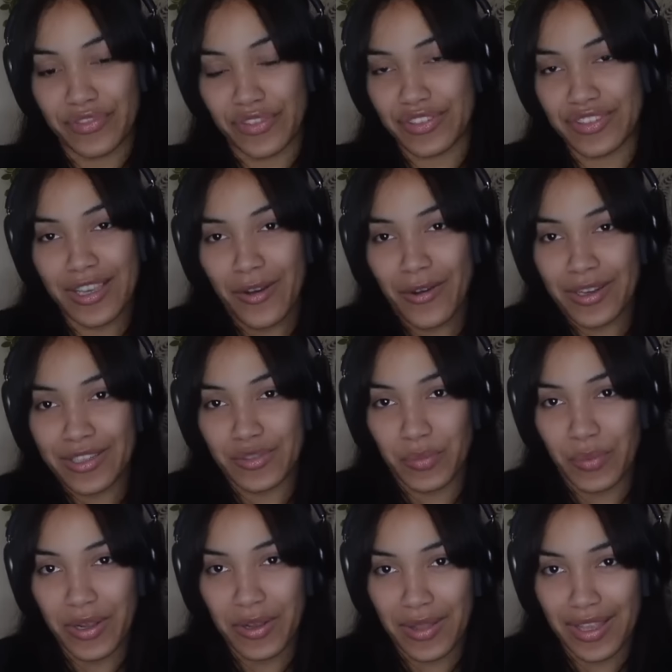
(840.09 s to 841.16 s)
Just tell her it's
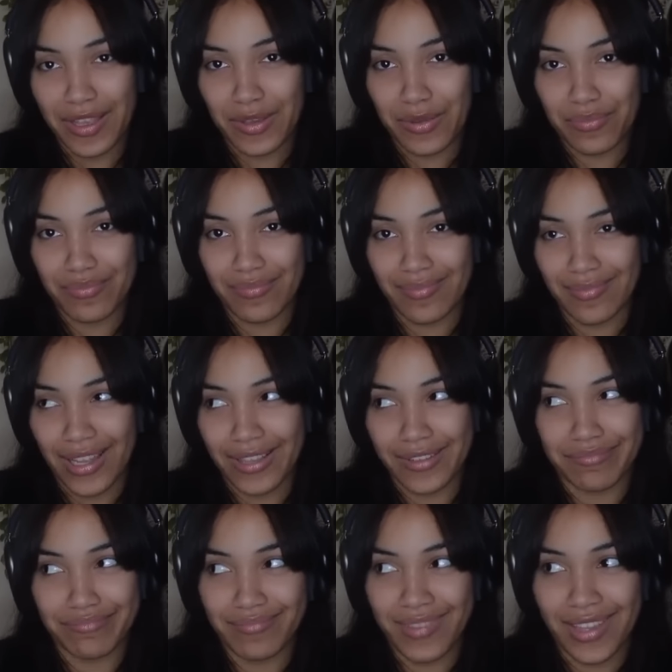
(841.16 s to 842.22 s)
real, like you, like
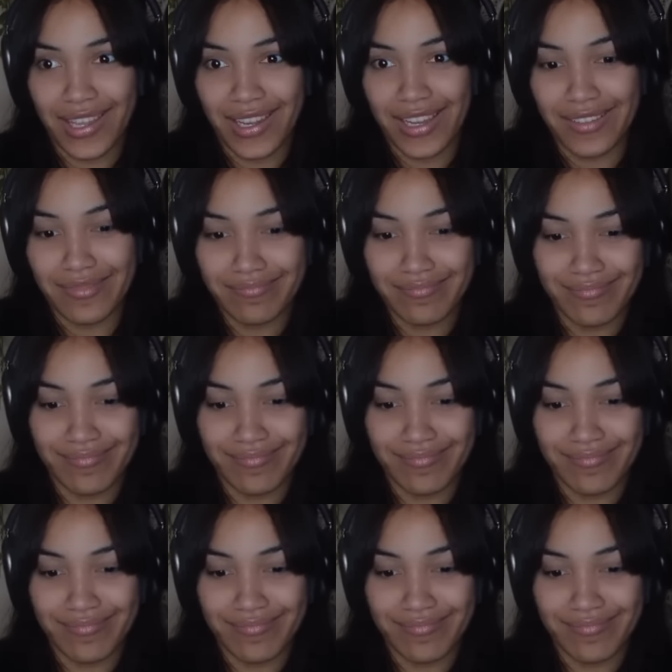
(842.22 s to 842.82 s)
Kitty.